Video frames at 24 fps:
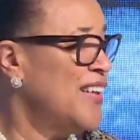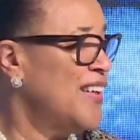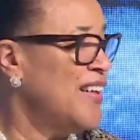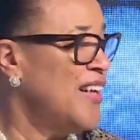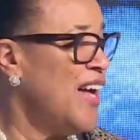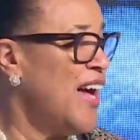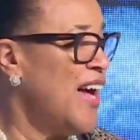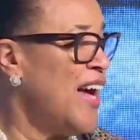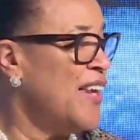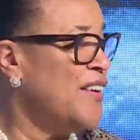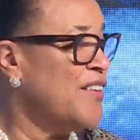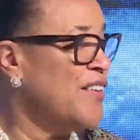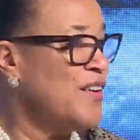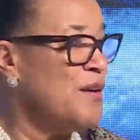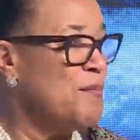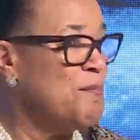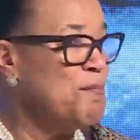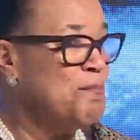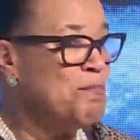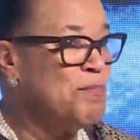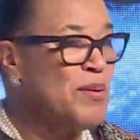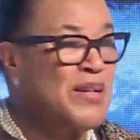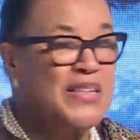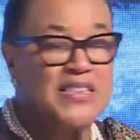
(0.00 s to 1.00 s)
And
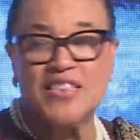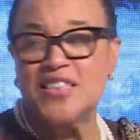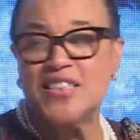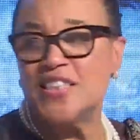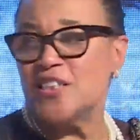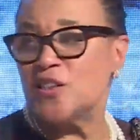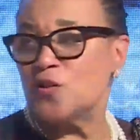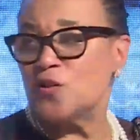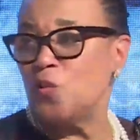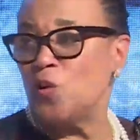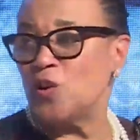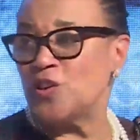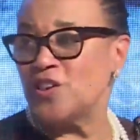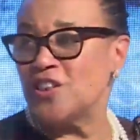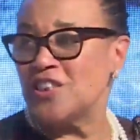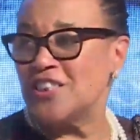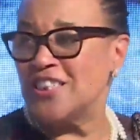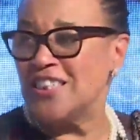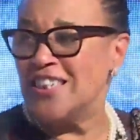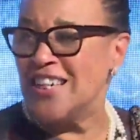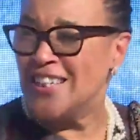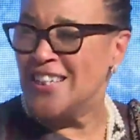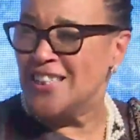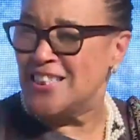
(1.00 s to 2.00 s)
business wasn't
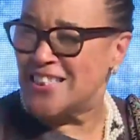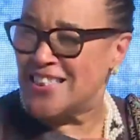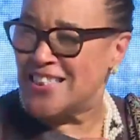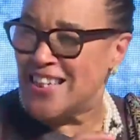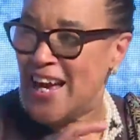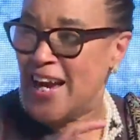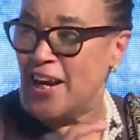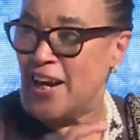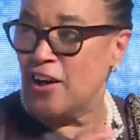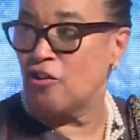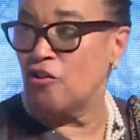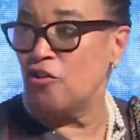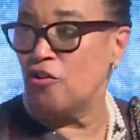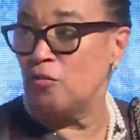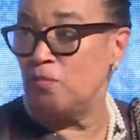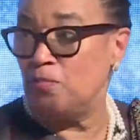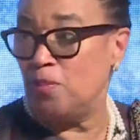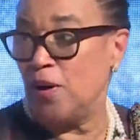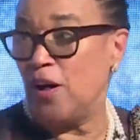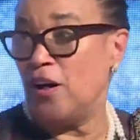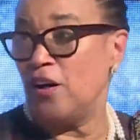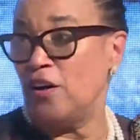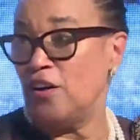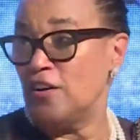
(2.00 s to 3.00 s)
an integral
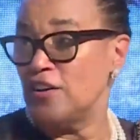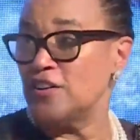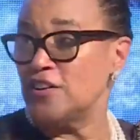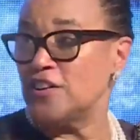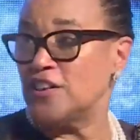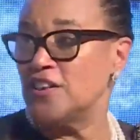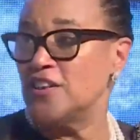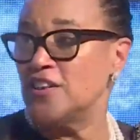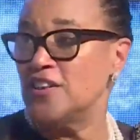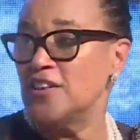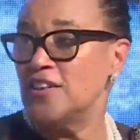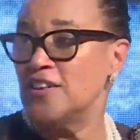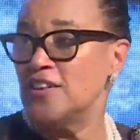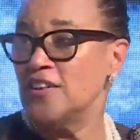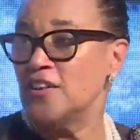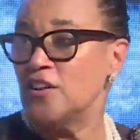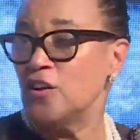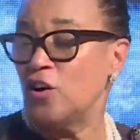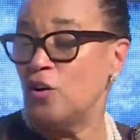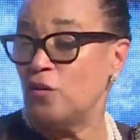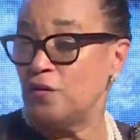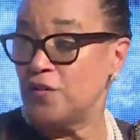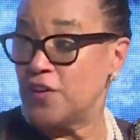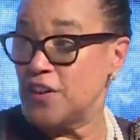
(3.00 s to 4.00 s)
part
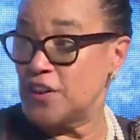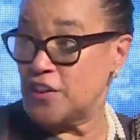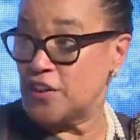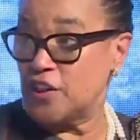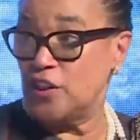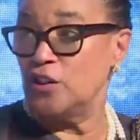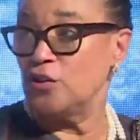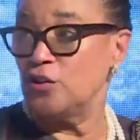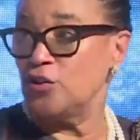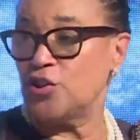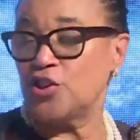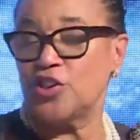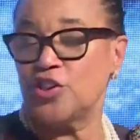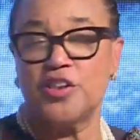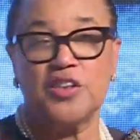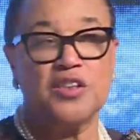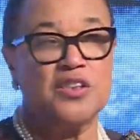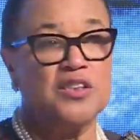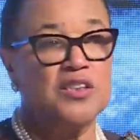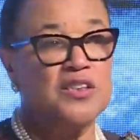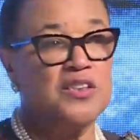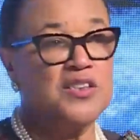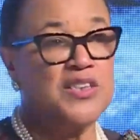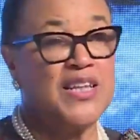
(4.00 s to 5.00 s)
of the solution.
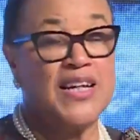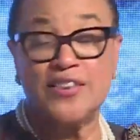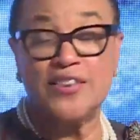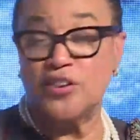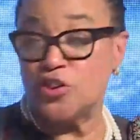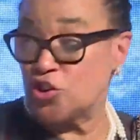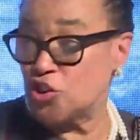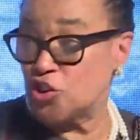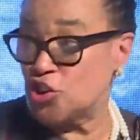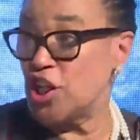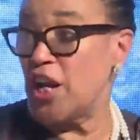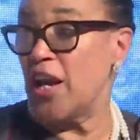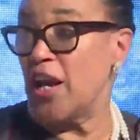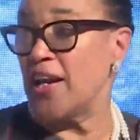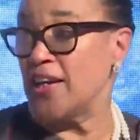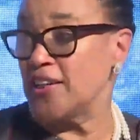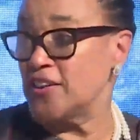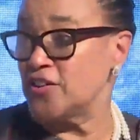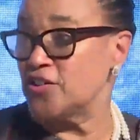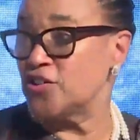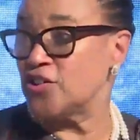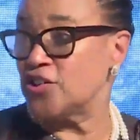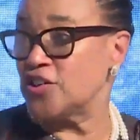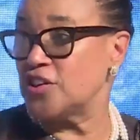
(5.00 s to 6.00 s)
That's
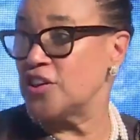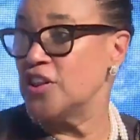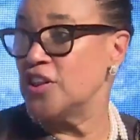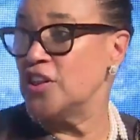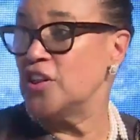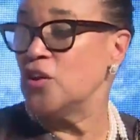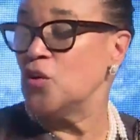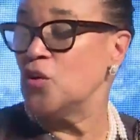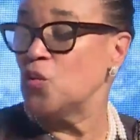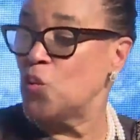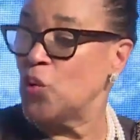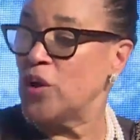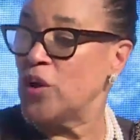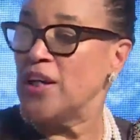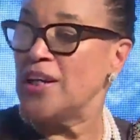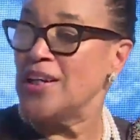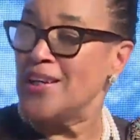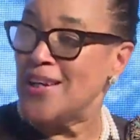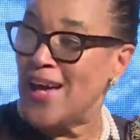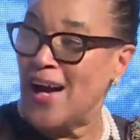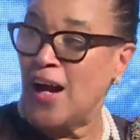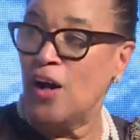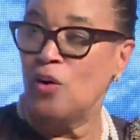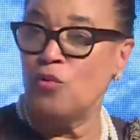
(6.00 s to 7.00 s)
changed. We
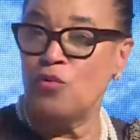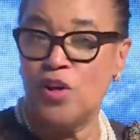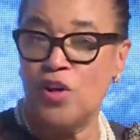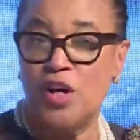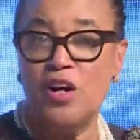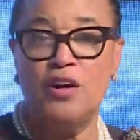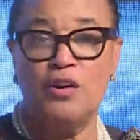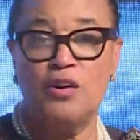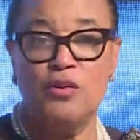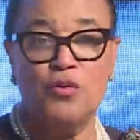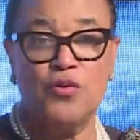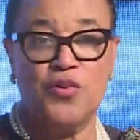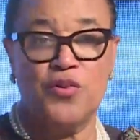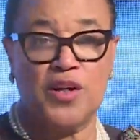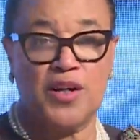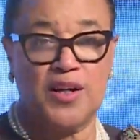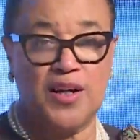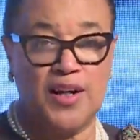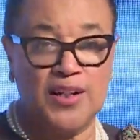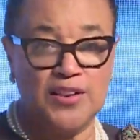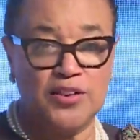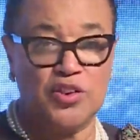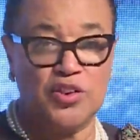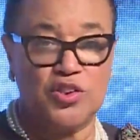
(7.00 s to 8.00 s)
now know that
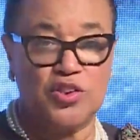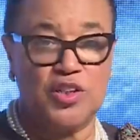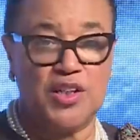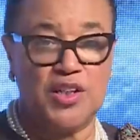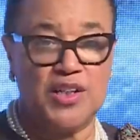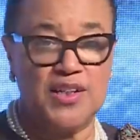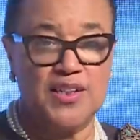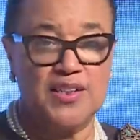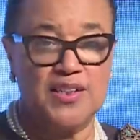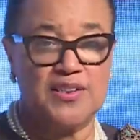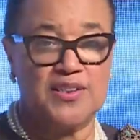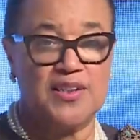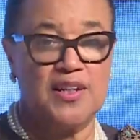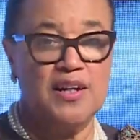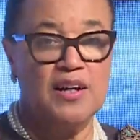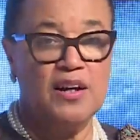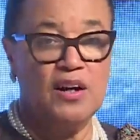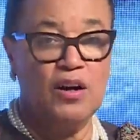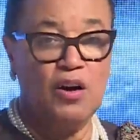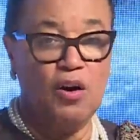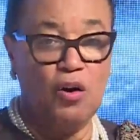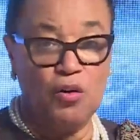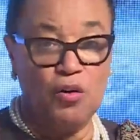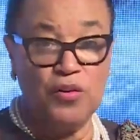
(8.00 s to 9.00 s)
countries
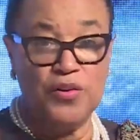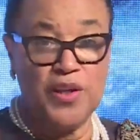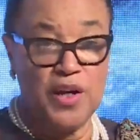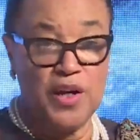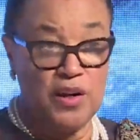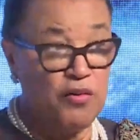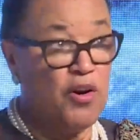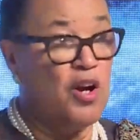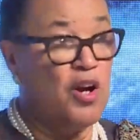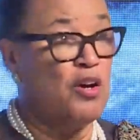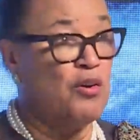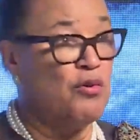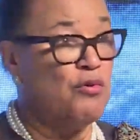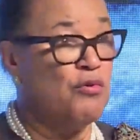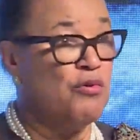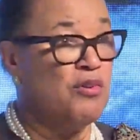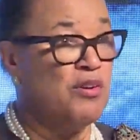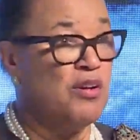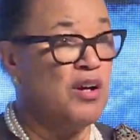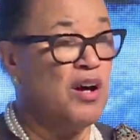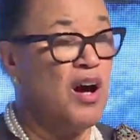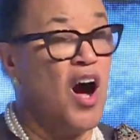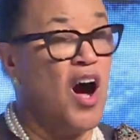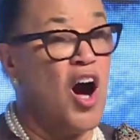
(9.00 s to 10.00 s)
on their
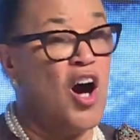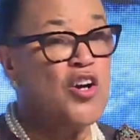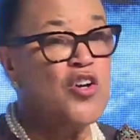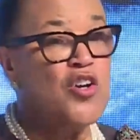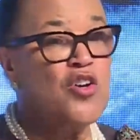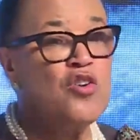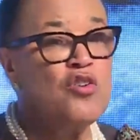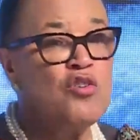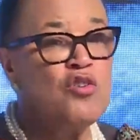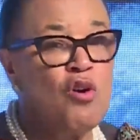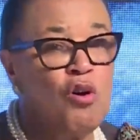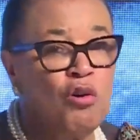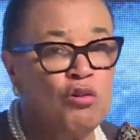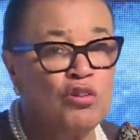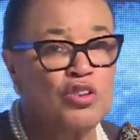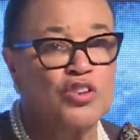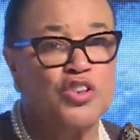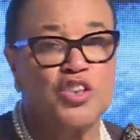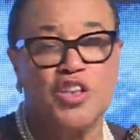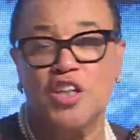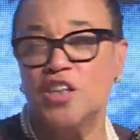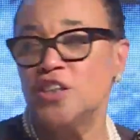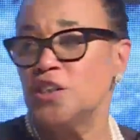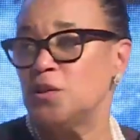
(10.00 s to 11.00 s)
own are
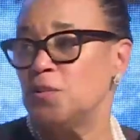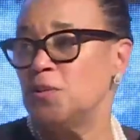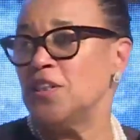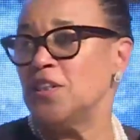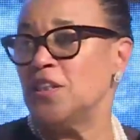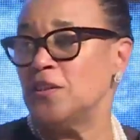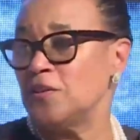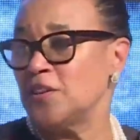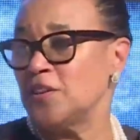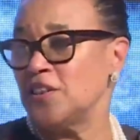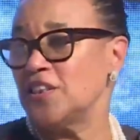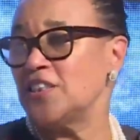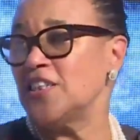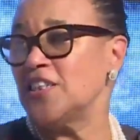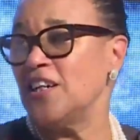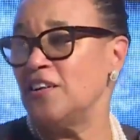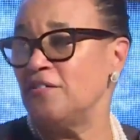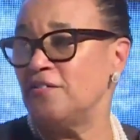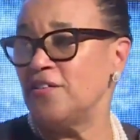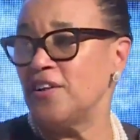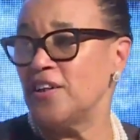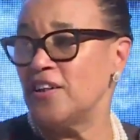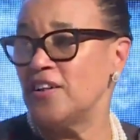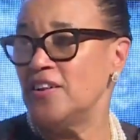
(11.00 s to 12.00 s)
not going to be able to
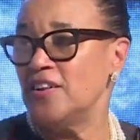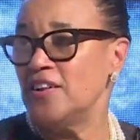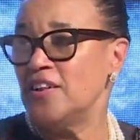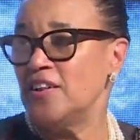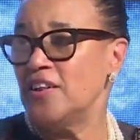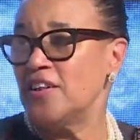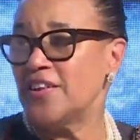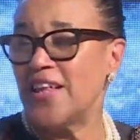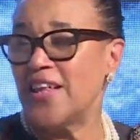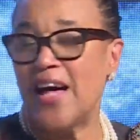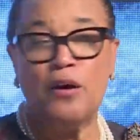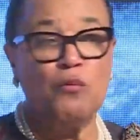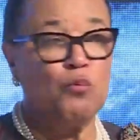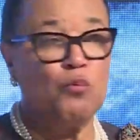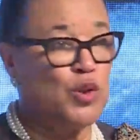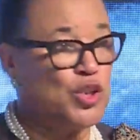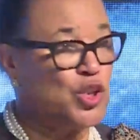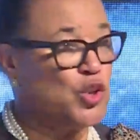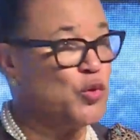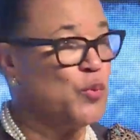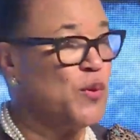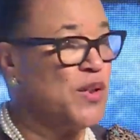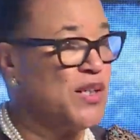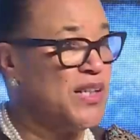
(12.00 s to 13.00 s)
deliver that
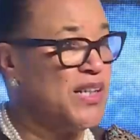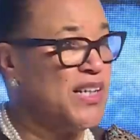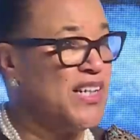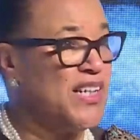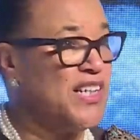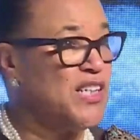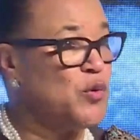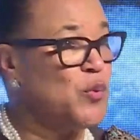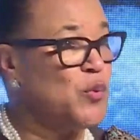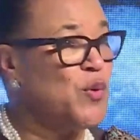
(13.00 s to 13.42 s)
which we need.